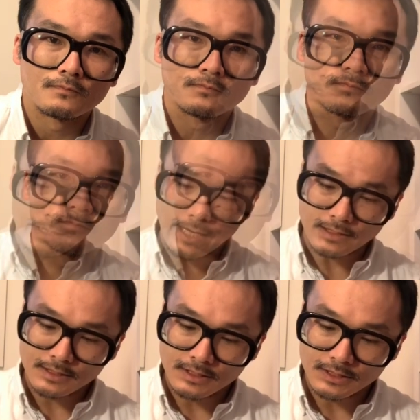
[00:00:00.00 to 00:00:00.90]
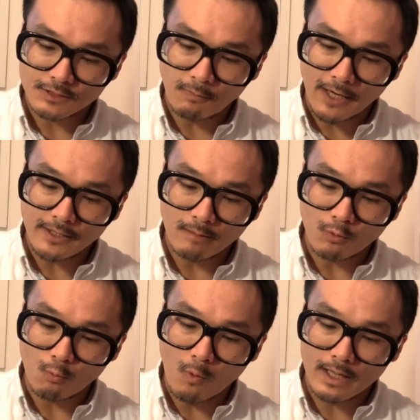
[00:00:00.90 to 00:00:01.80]
Next, spine number
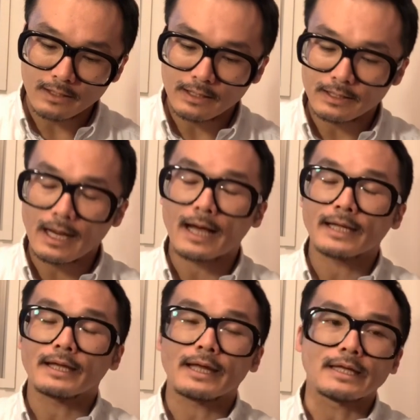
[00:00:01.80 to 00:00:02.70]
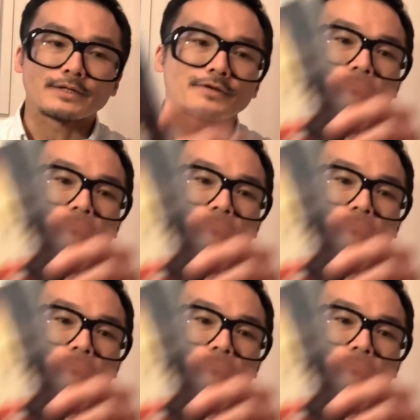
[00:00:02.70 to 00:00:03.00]
198.